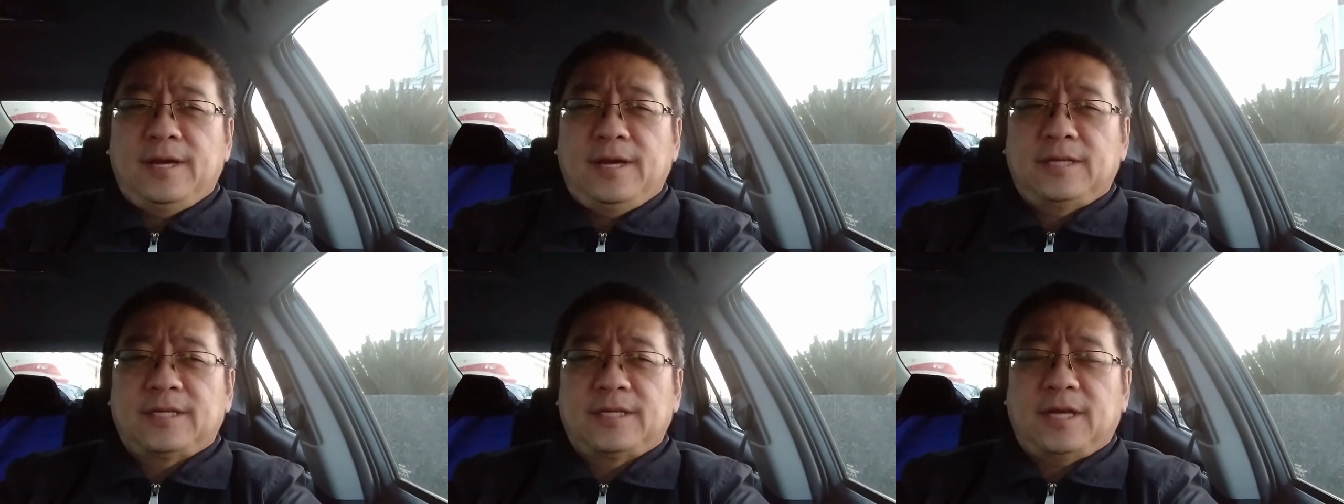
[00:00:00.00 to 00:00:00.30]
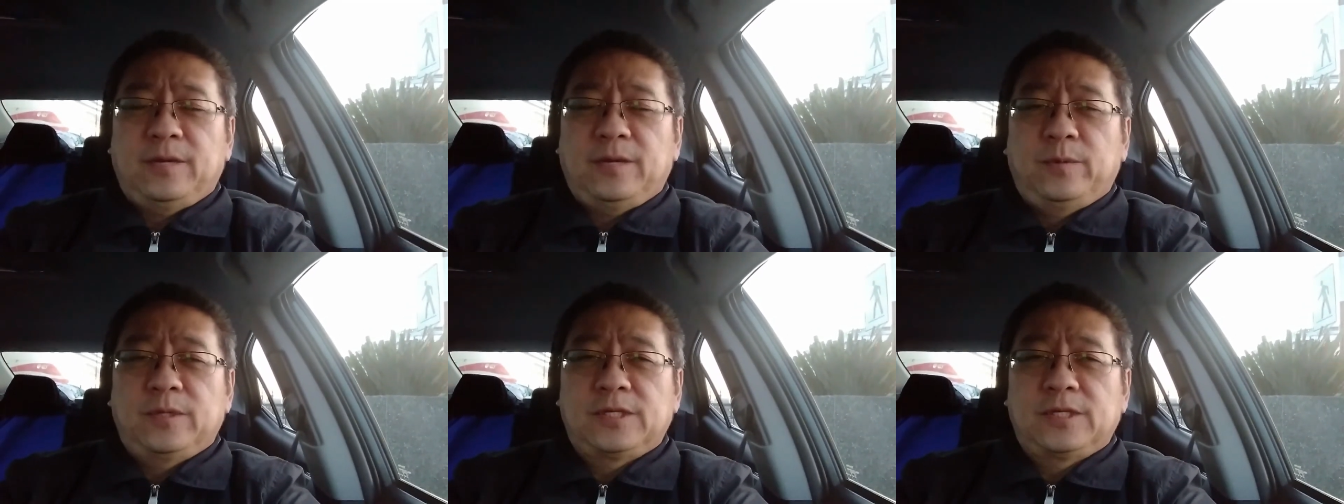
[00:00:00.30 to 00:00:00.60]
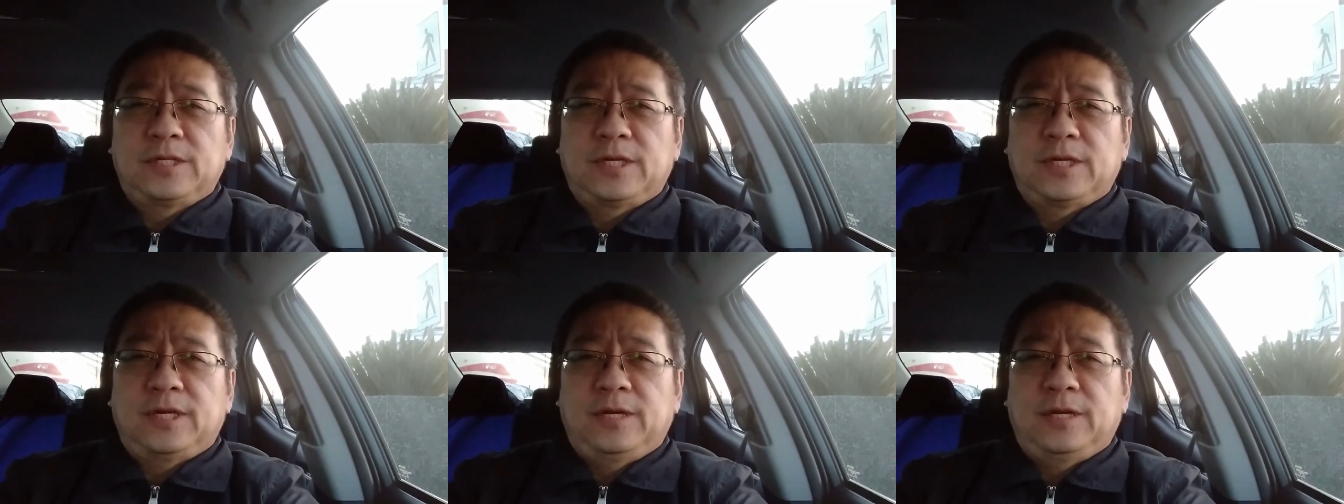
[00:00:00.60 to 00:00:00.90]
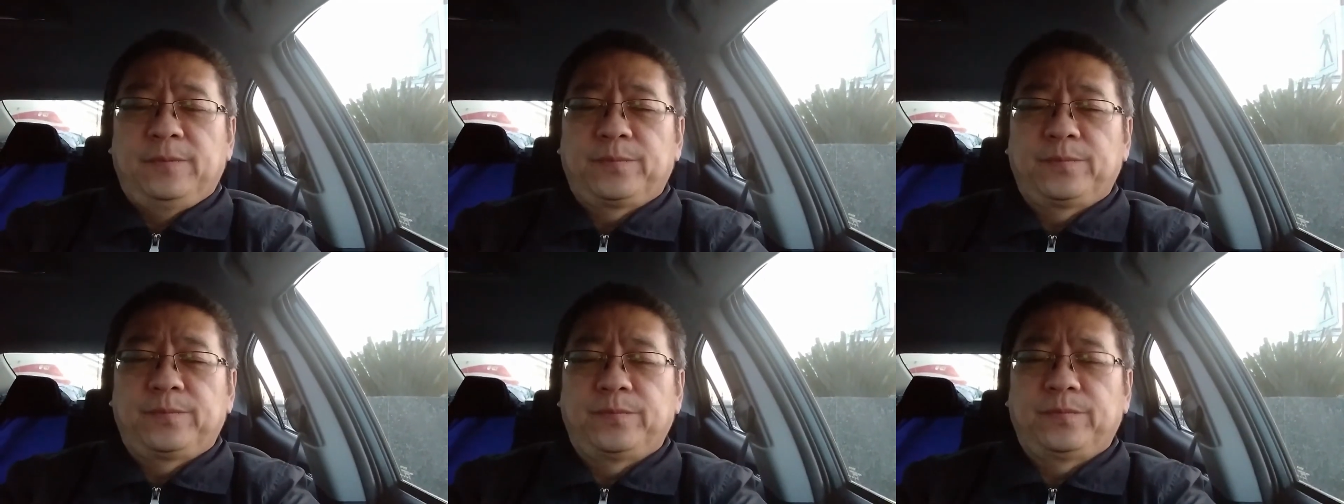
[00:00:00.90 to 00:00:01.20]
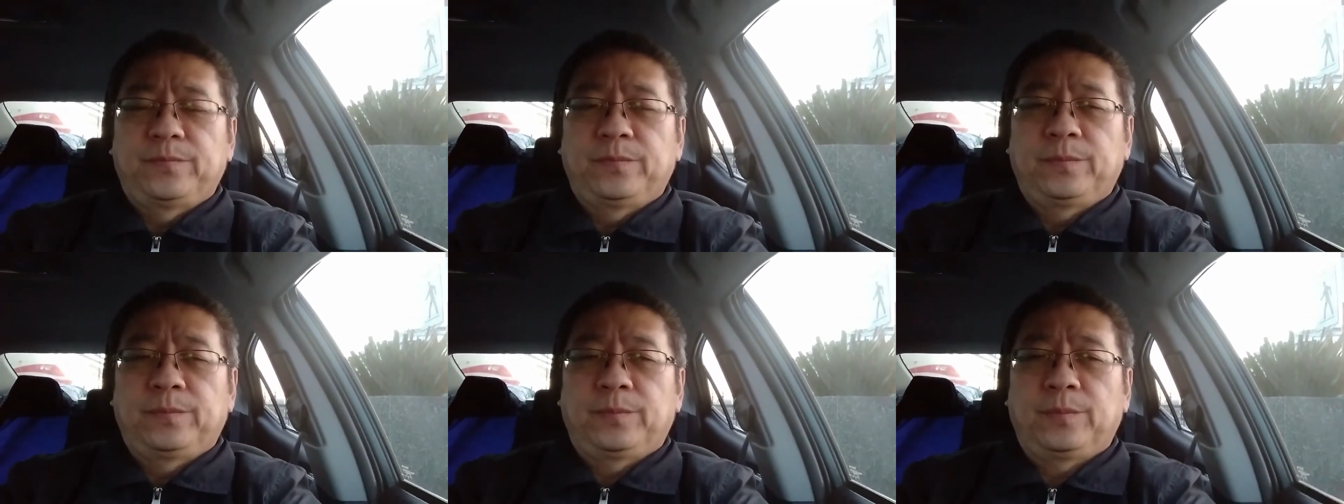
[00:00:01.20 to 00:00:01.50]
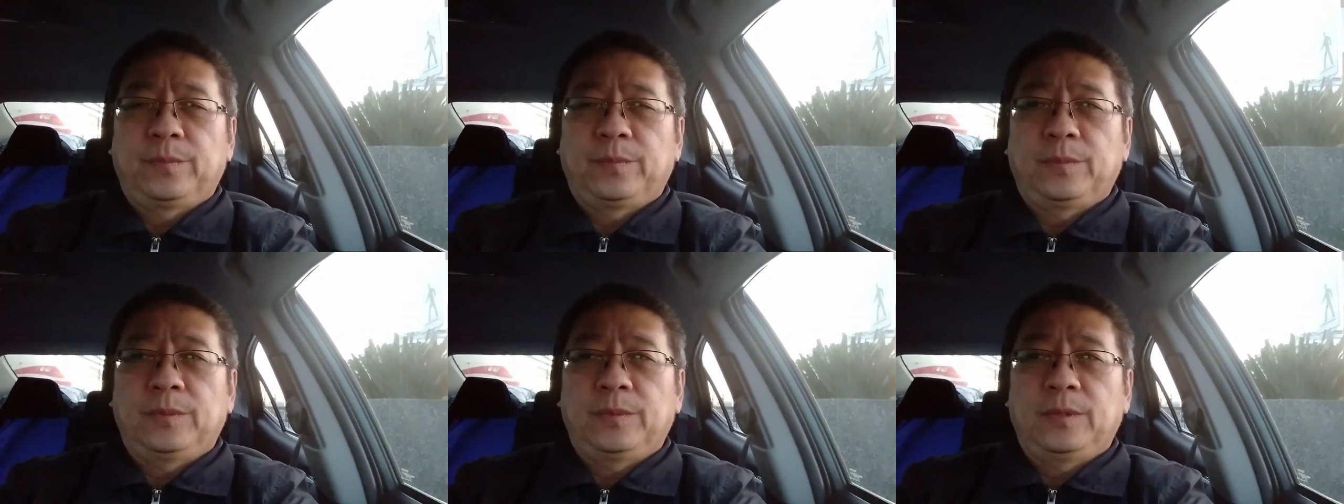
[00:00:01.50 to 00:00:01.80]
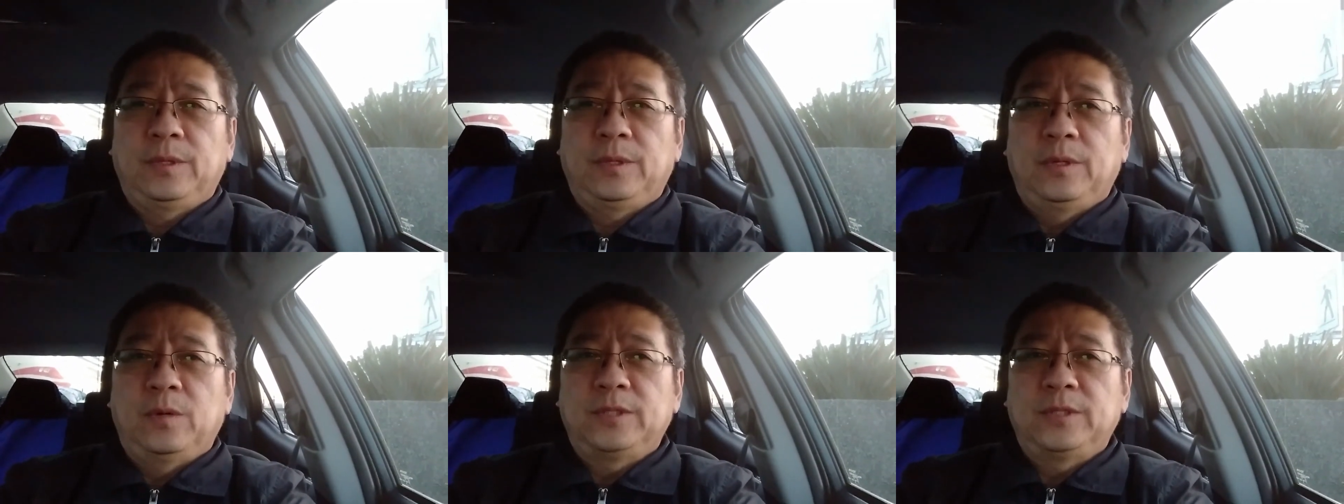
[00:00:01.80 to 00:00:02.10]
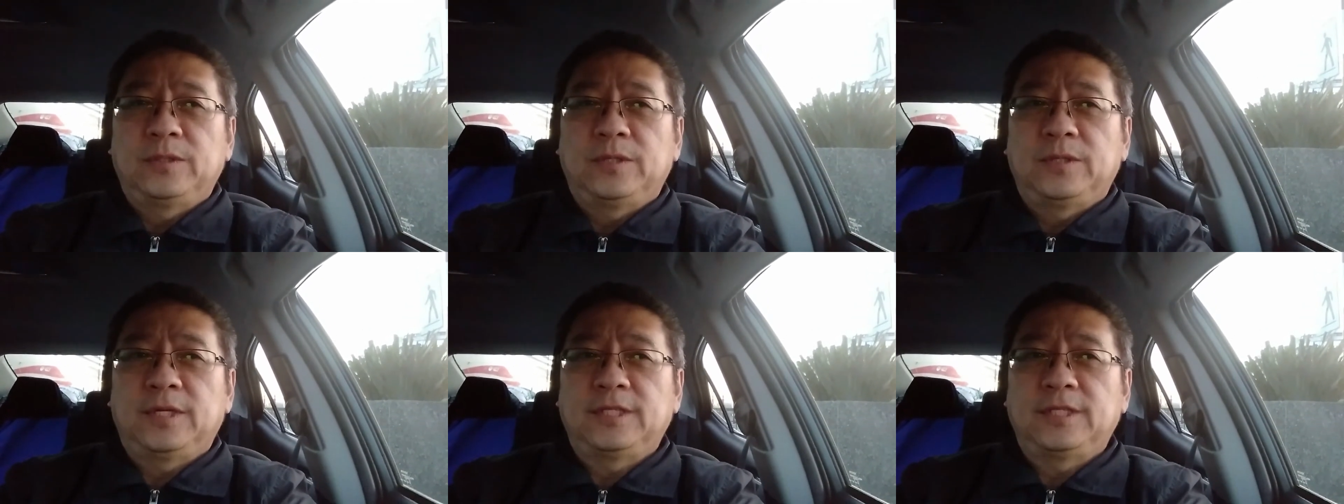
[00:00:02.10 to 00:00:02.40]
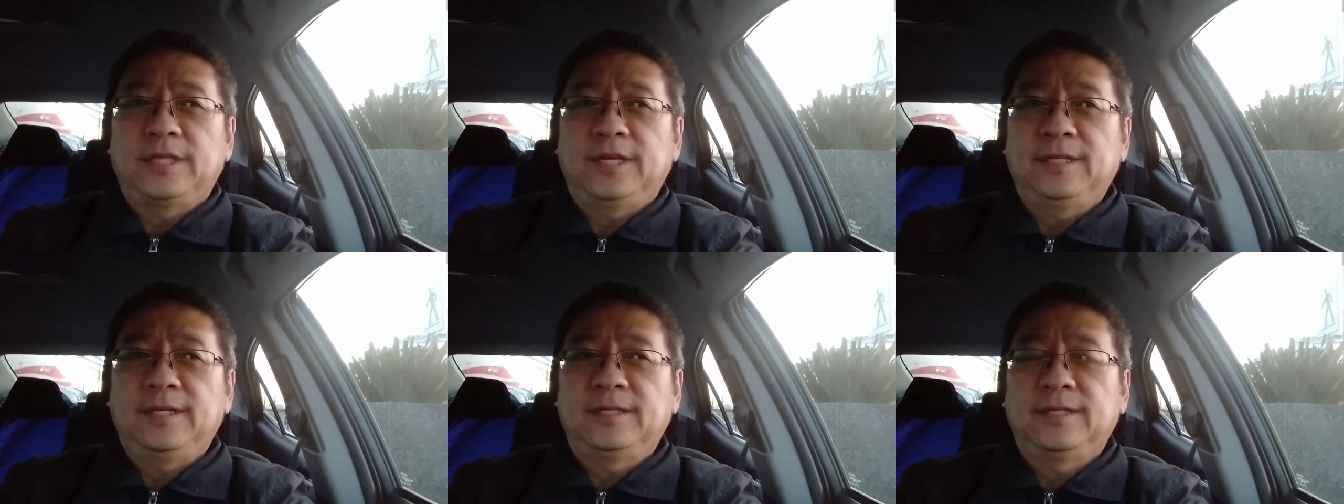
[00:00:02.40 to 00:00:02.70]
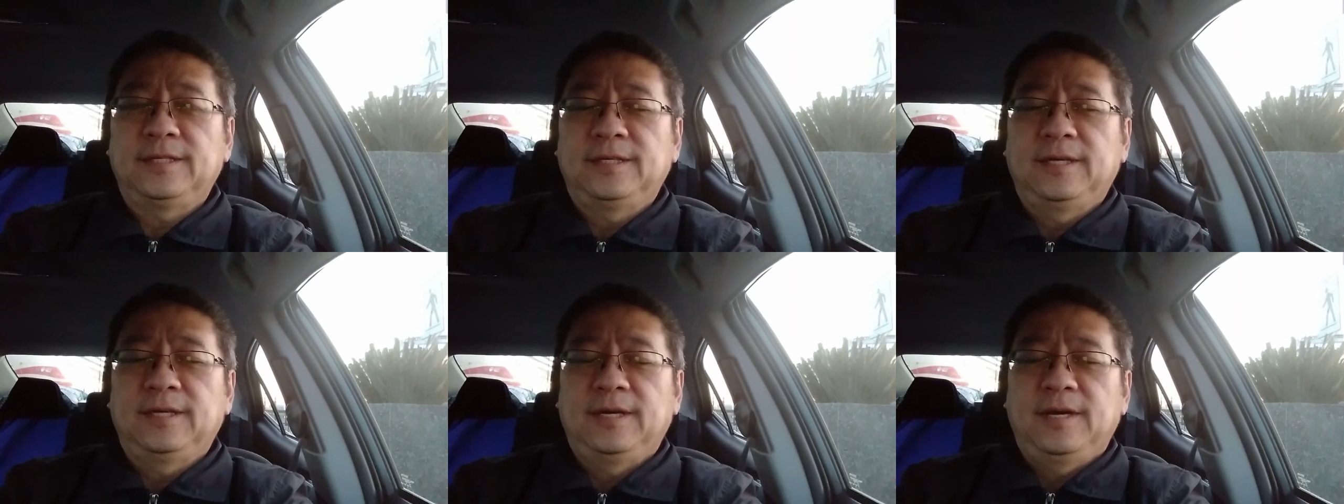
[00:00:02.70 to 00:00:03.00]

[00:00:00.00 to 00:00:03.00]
as I was uh, going to the tent.